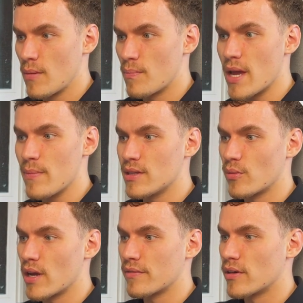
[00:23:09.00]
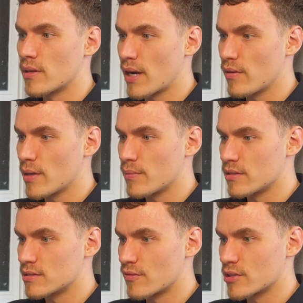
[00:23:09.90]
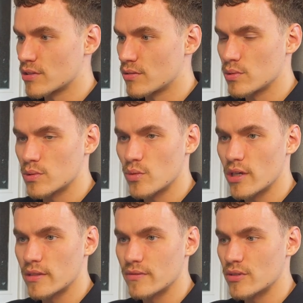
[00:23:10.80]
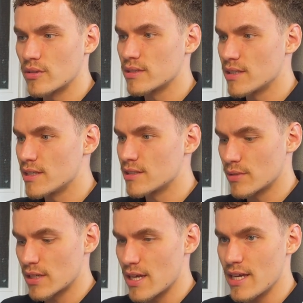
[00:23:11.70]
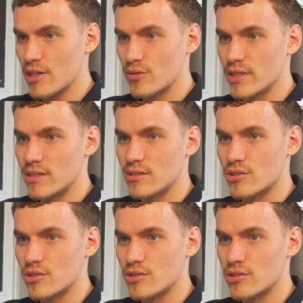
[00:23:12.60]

maybe the way of going about it, because the threshold wasn't working for us, is I'm going to increase the